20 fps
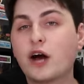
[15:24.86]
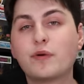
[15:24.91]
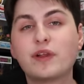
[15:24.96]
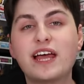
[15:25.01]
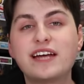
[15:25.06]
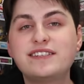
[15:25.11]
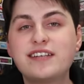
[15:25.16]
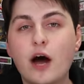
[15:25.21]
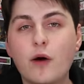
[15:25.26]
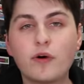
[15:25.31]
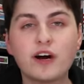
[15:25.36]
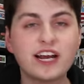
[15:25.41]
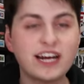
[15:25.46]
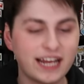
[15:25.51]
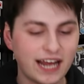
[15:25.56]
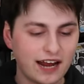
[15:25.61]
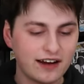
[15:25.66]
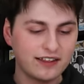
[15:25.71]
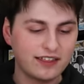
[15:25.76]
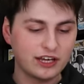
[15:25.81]
right, well, I doubt we're
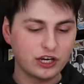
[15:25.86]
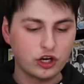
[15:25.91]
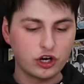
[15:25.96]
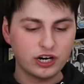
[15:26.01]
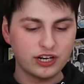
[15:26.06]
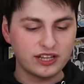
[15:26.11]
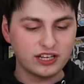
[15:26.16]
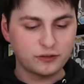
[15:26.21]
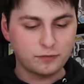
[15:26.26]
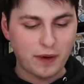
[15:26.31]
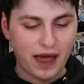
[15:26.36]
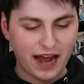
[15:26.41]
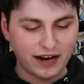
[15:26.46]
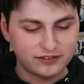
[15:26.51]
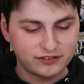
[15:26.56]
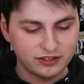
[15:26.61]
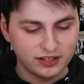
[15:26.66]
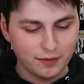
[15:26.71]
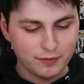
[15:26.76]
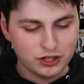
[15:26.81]
gonna get anything good in these
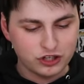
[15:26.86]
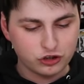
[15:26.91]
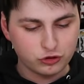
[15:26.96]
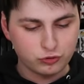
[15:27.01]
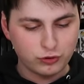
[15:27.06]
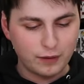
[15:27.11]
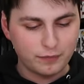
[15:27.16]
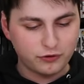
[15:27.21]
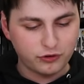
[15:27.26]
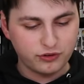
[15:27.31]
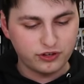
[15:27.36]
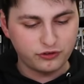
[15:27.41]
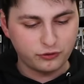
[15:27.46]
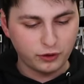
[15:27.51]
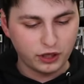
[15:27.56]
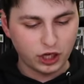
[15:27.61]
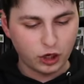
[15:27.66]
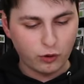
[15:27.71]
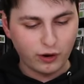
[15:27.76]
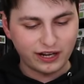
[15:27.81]
packs, so let me just rip through these
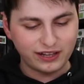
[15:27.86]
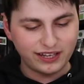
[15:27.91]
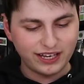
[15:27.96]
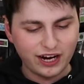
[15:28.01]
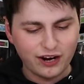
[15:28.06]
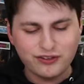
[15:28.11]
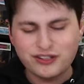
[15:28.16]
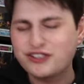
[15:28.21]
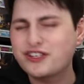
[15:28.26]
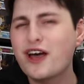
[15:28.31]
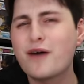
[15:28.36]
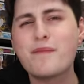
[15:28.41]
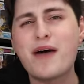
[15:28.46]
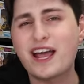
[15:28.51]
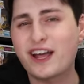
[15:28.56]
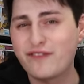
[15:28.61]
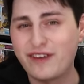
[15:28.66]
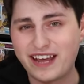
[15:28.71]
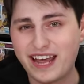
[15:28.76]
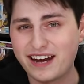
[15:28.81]
really quickly, and I'll just come
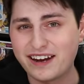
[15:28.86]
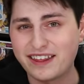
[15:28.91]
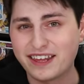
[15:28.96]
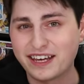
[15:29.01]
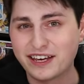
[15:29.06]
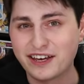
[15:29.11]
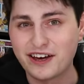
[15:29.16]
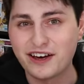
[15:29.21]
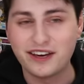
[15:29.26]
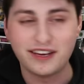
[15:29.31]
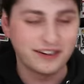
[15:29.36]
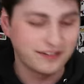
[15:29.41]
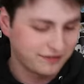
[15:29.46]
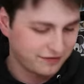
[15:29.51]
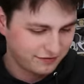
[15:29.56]
back if I get anything good.